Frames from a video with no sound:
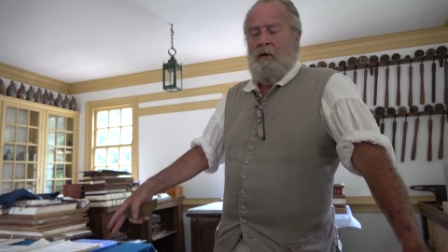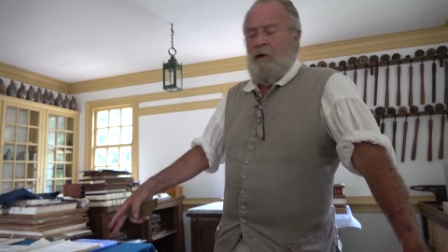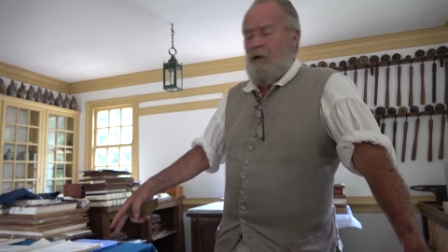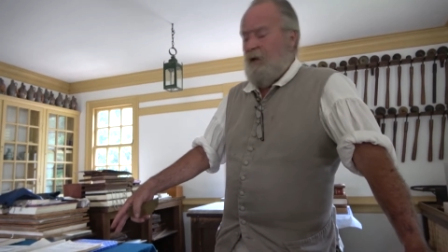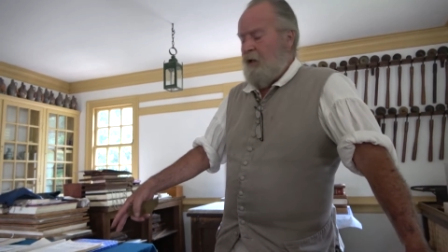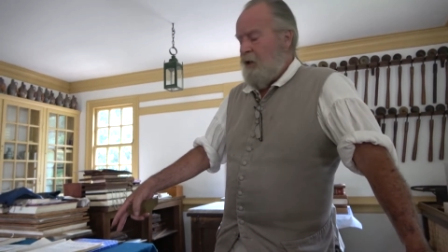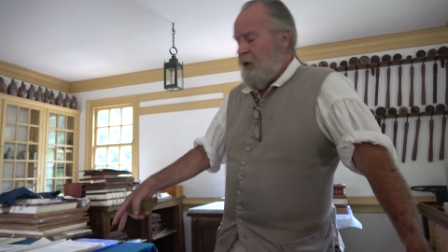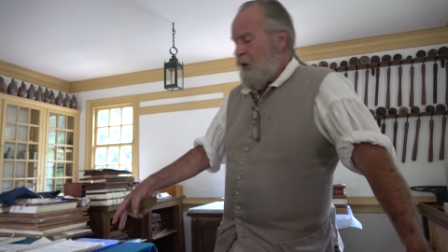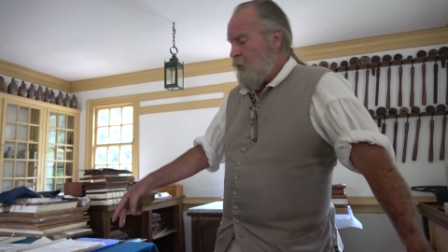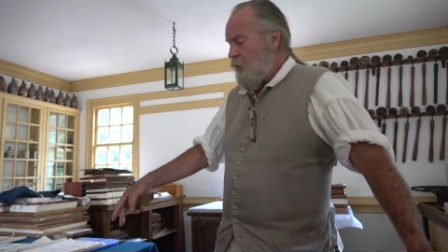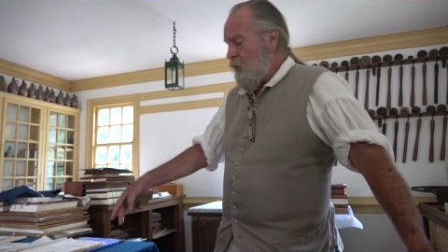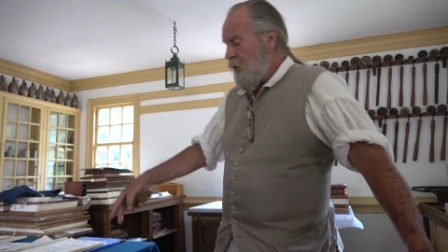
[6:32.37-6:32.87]

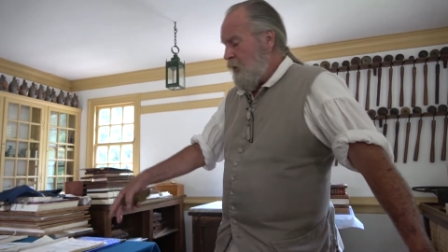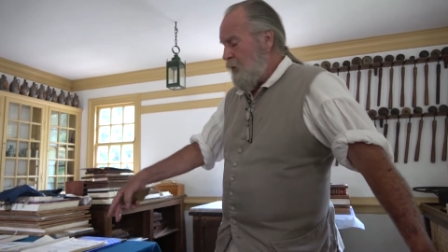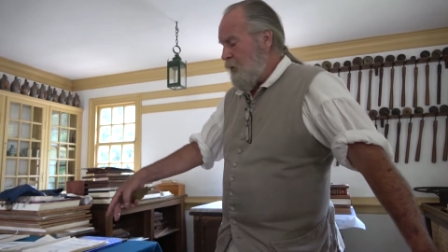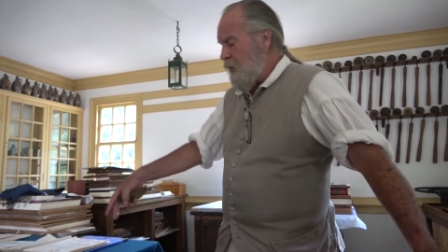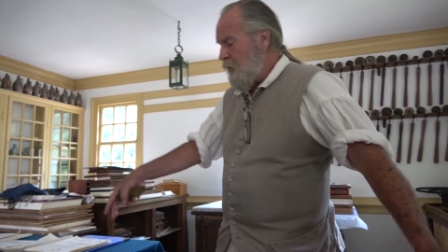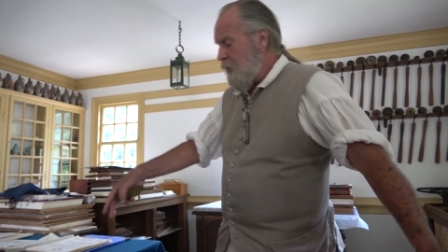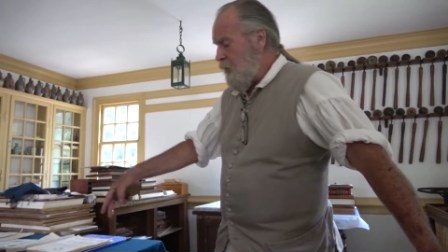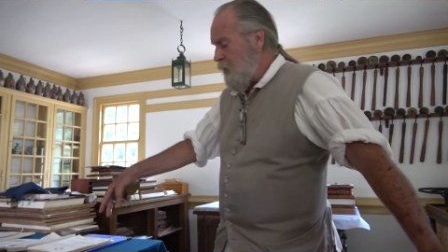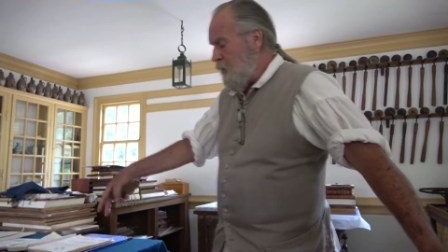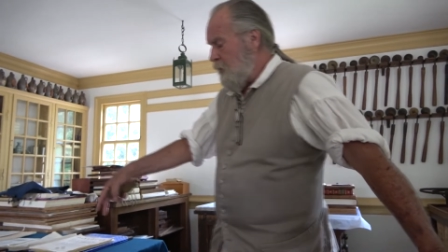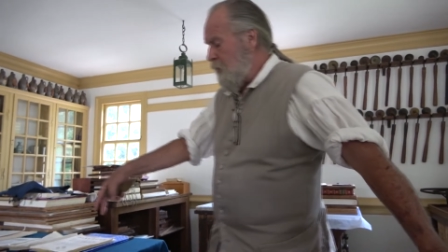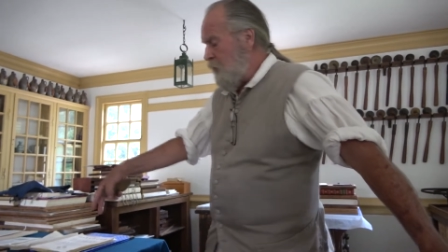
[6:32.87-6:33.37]
and that way
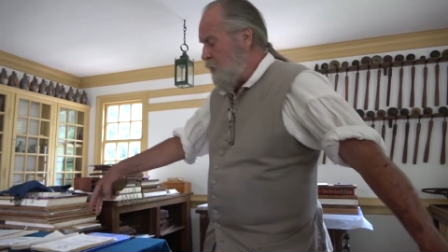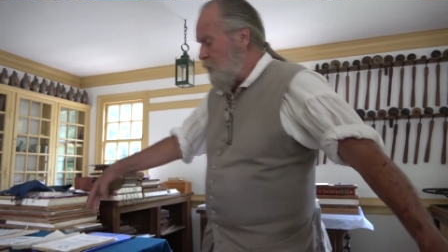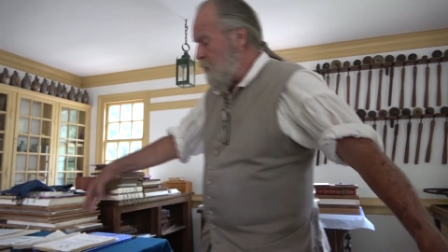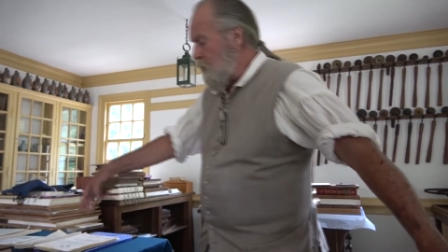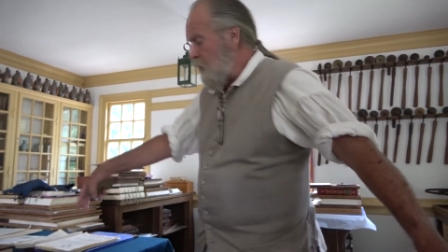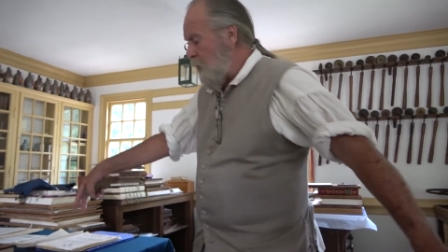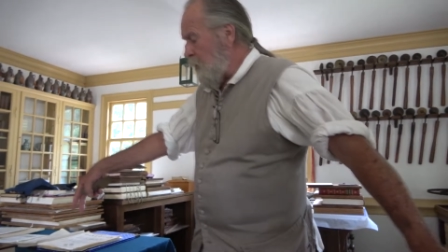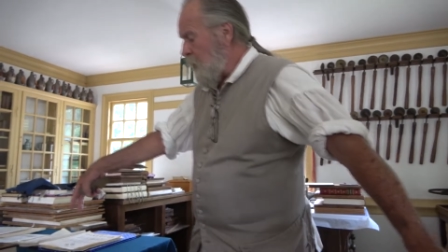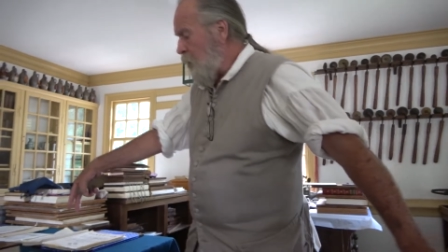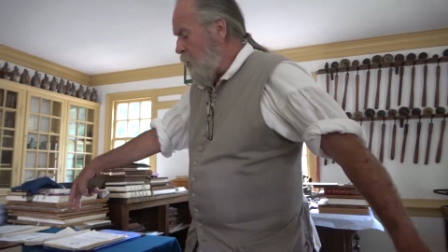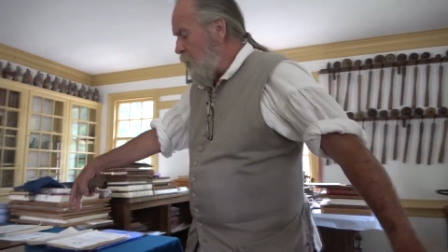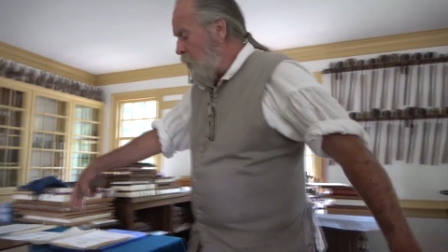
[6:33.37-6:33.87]
you can use
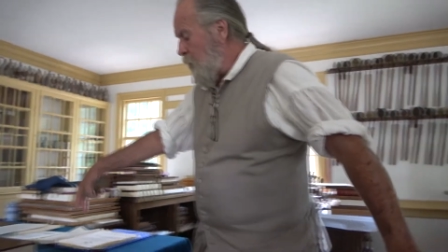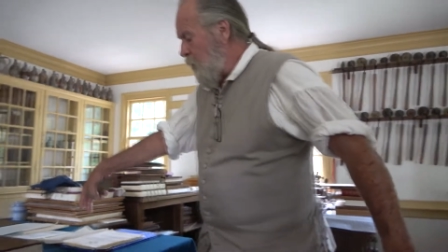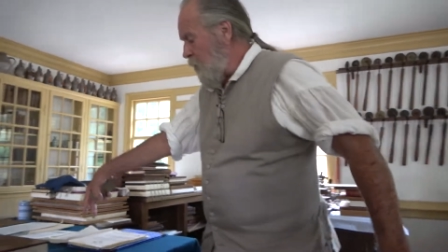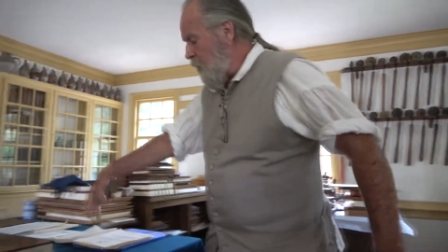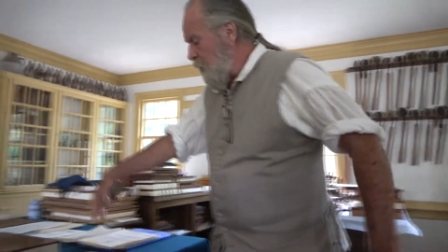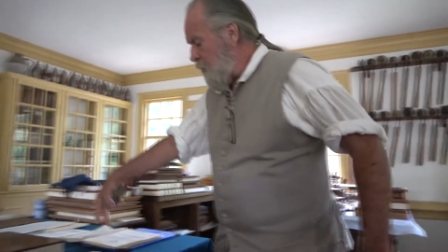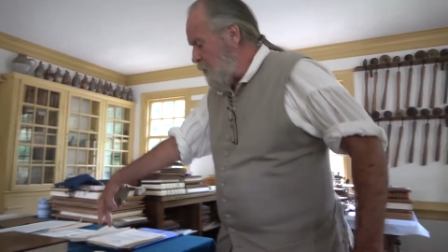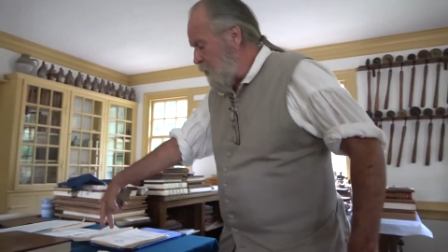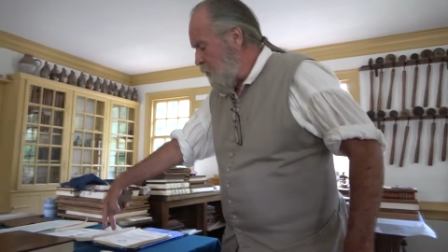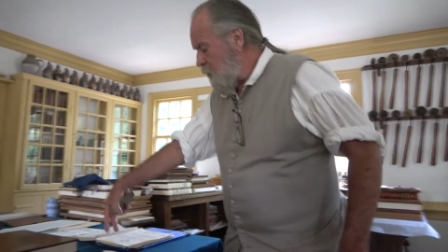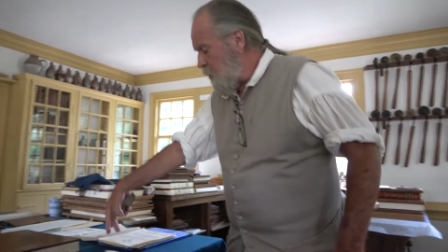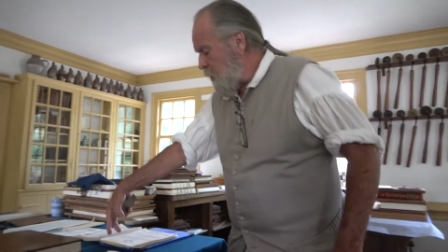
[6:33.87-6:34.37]
it all
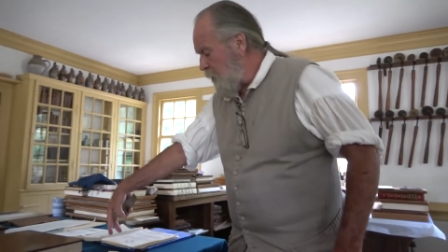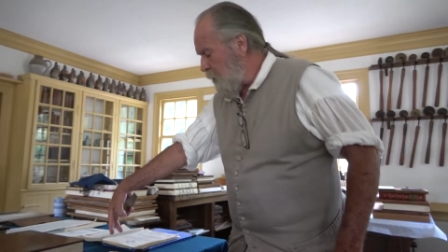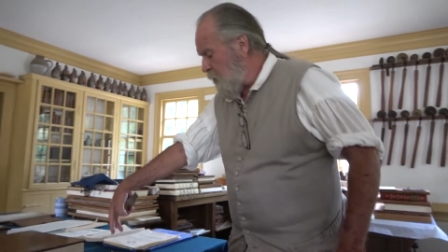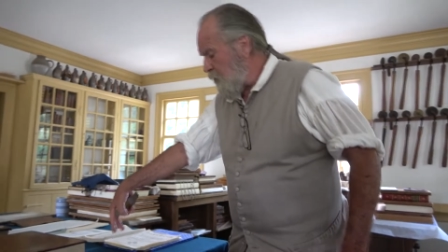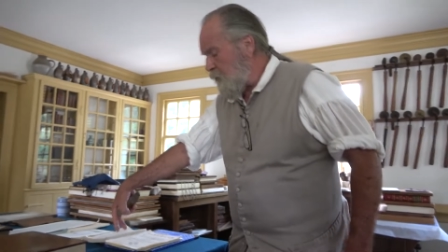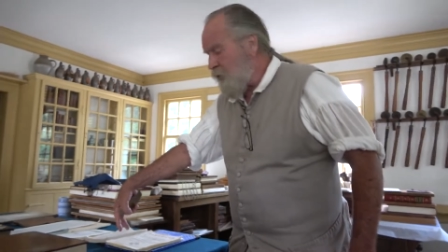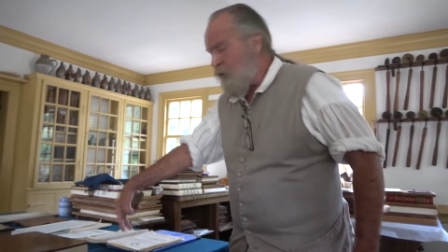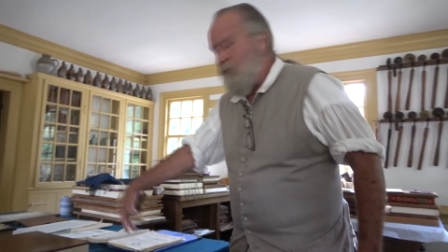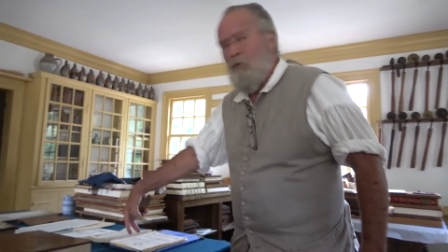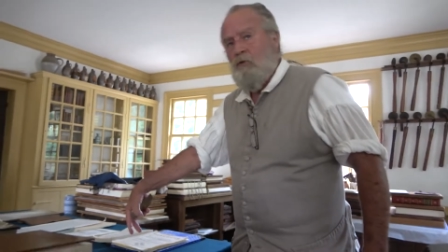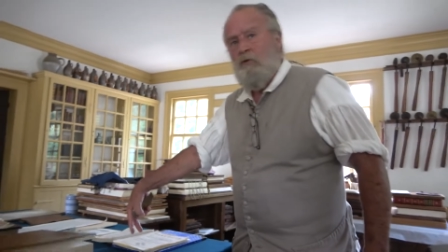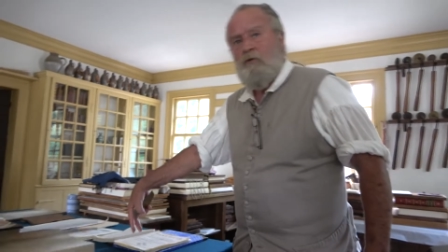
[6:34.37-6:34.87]
and just punch
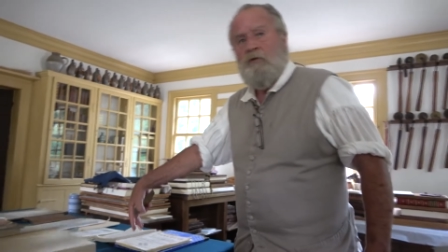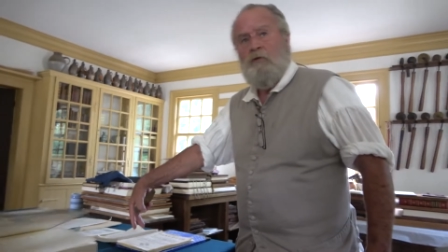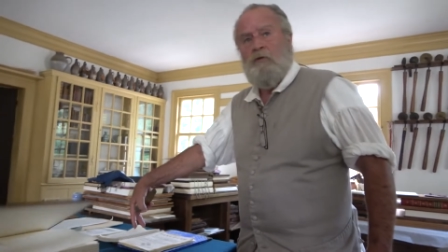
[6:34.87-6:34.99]
holes